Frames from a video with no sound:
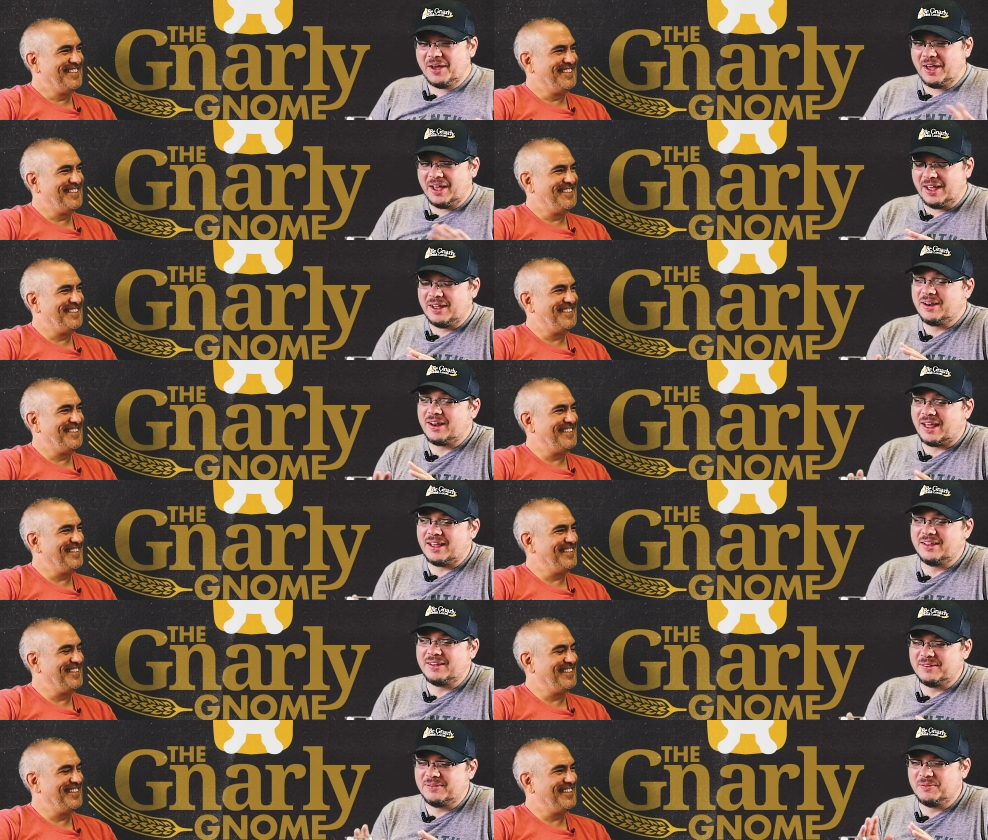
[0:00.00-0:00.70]

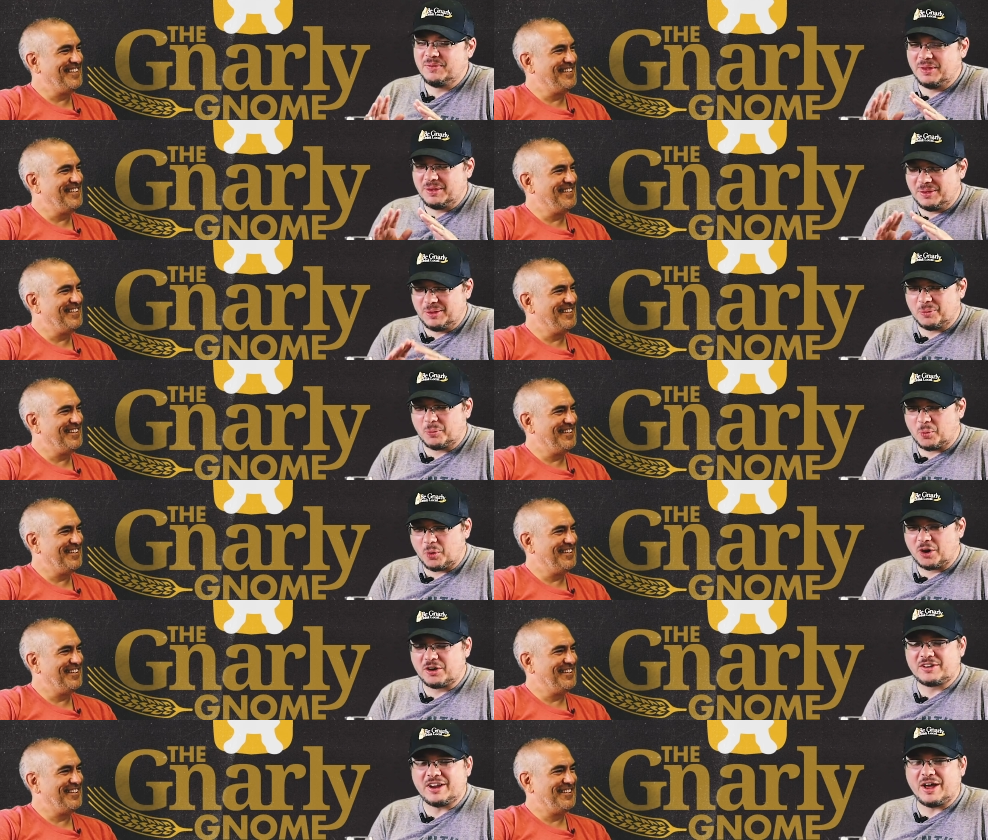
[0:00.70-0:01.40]
Speaker 1: It
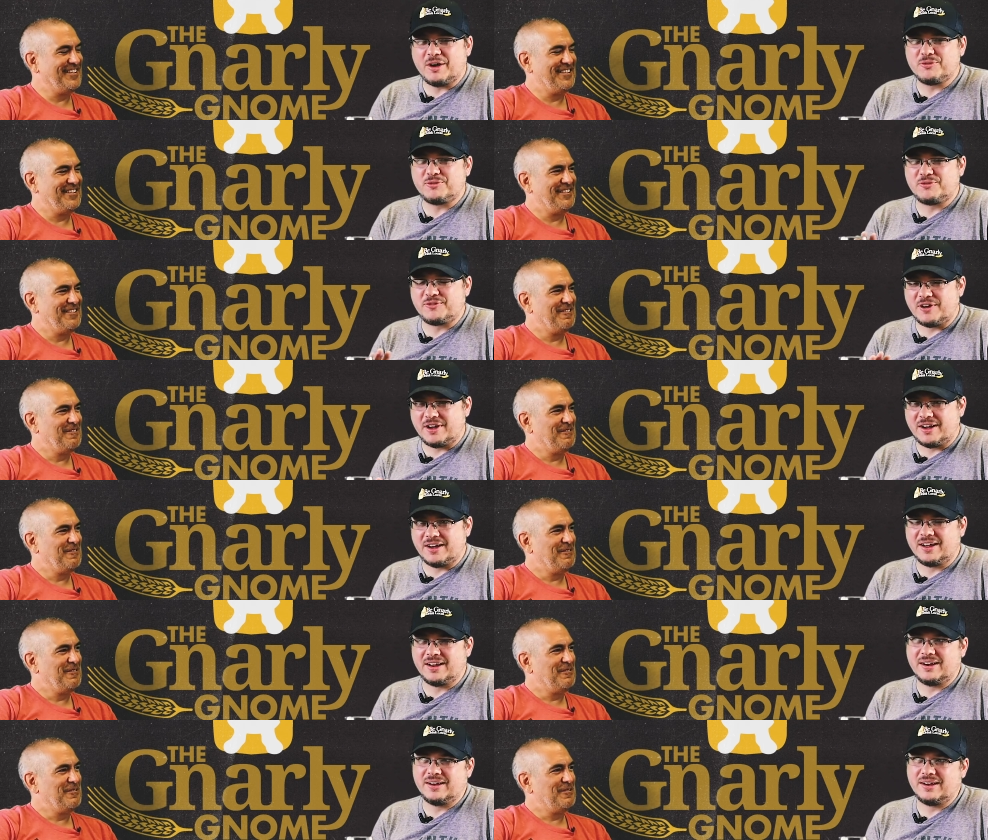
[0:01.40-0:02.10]
worked out
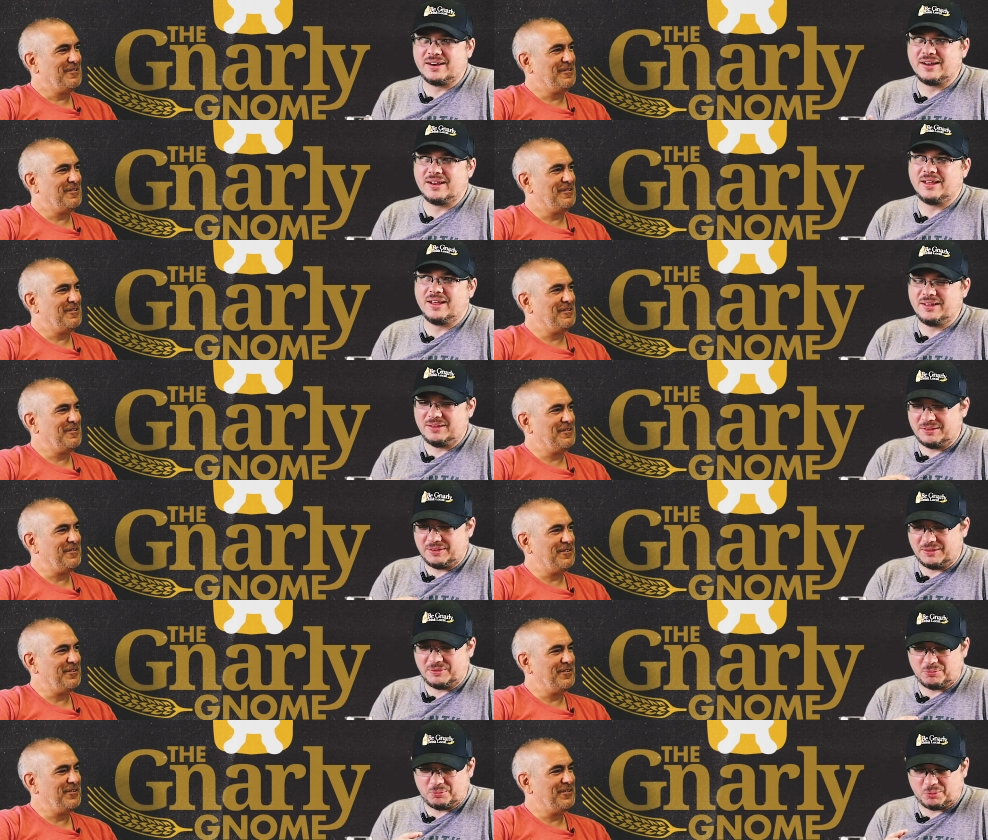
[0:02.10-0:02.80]
fine.
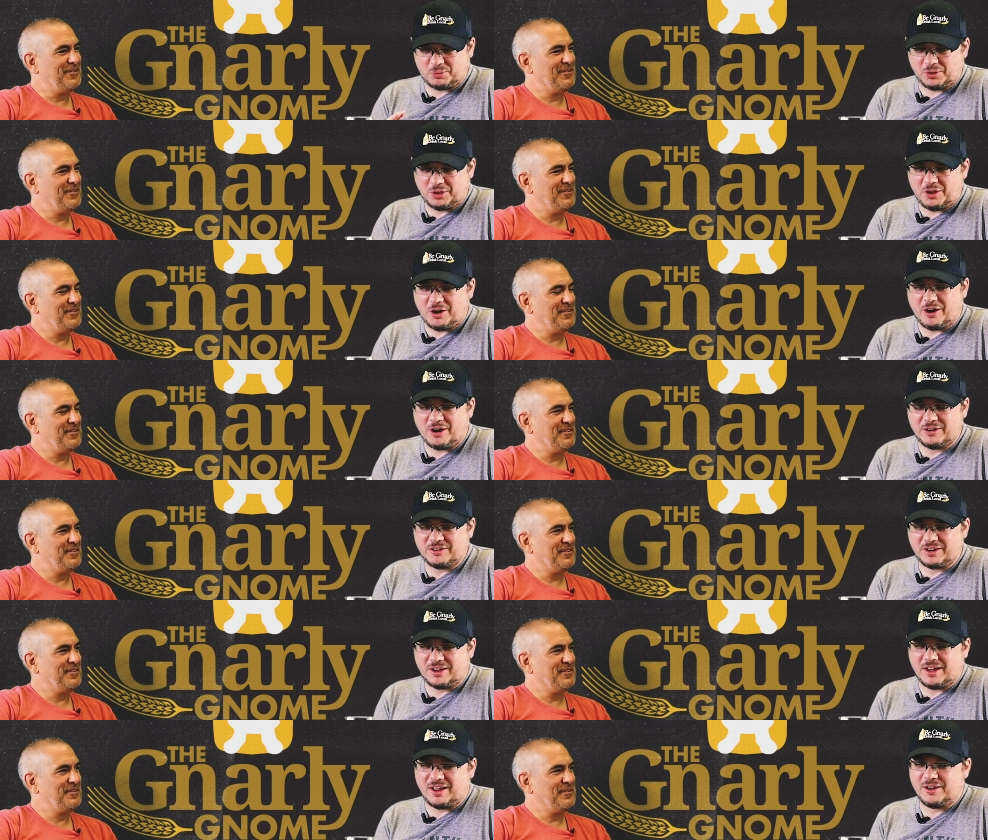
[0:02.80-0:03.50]
Really
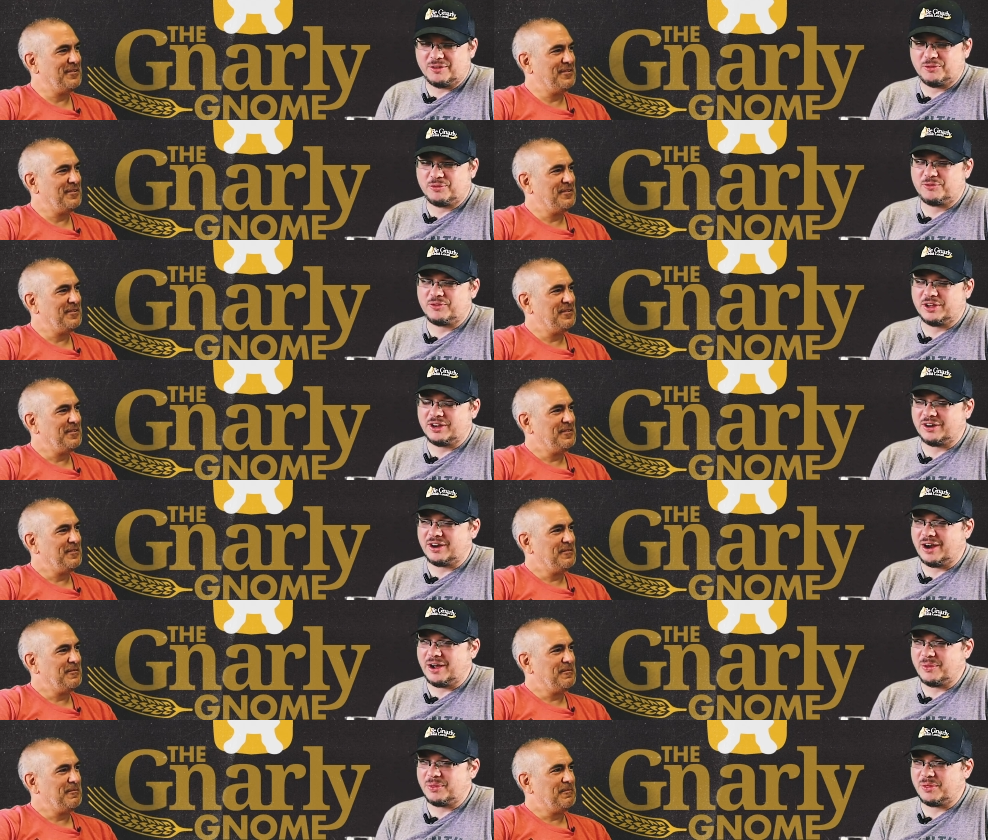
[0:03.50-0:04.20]
hard to kind of
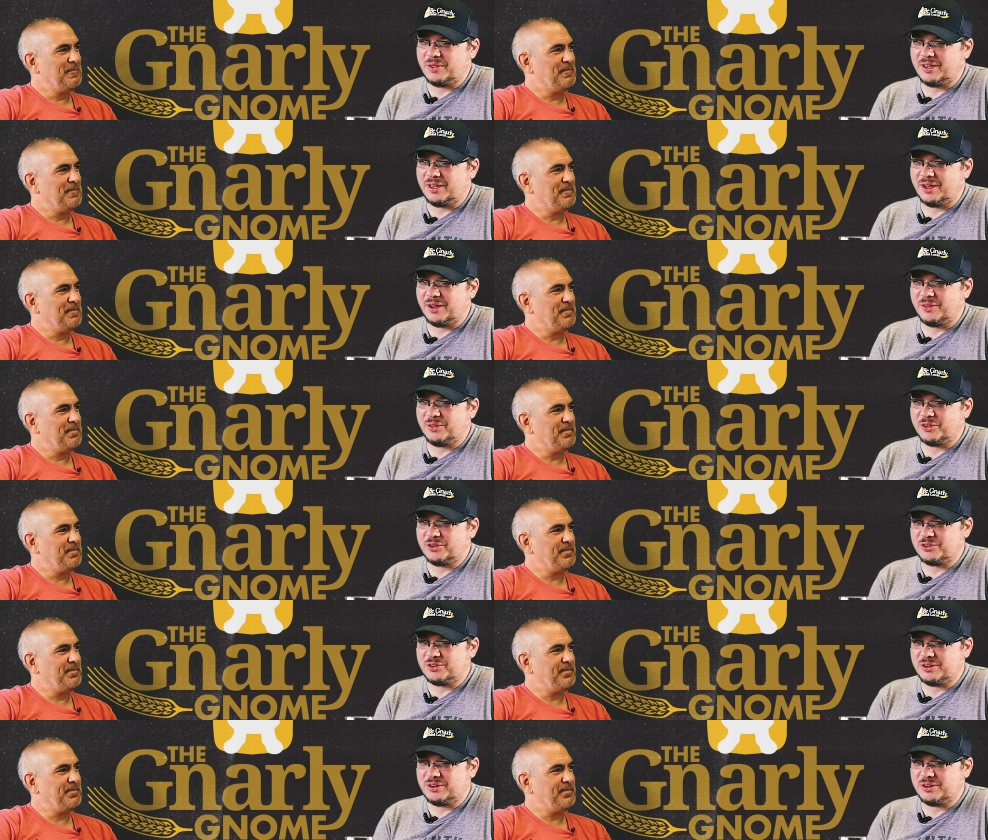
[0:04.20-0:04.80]
figure out I had